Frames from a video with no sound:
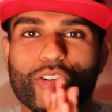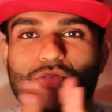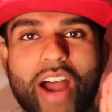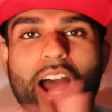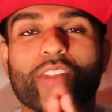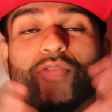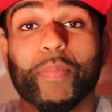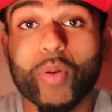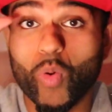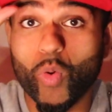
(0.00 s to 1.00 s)
Round of
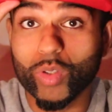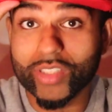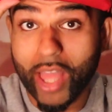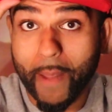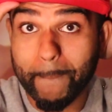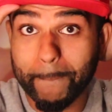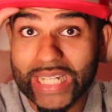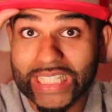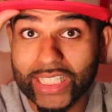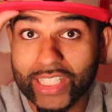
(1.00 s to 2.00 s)
applause,
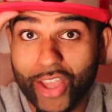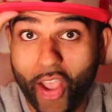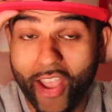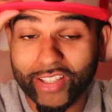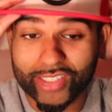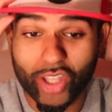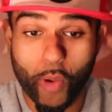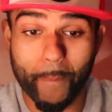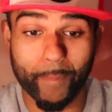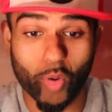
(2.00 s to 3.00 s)
BTS,
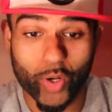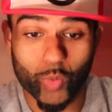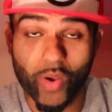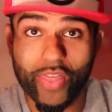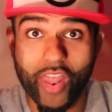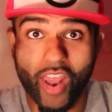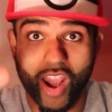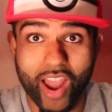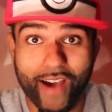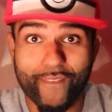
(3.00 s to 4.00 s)
Boy With
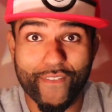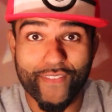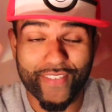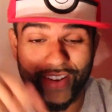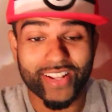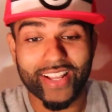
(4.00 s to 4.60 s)
Love.